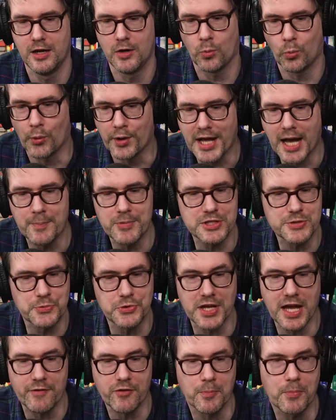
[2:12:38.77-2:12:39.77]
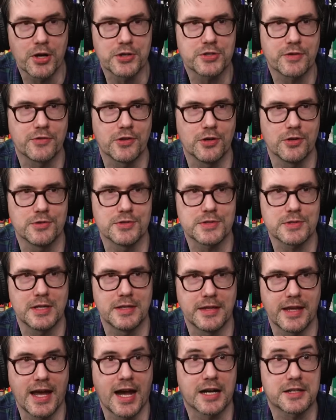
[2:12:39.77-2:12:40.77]
What happens when you have a bunch of those and
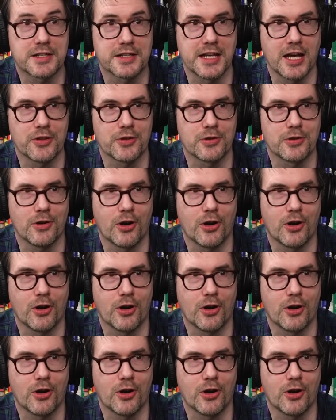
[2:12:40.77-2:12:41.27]
they act together?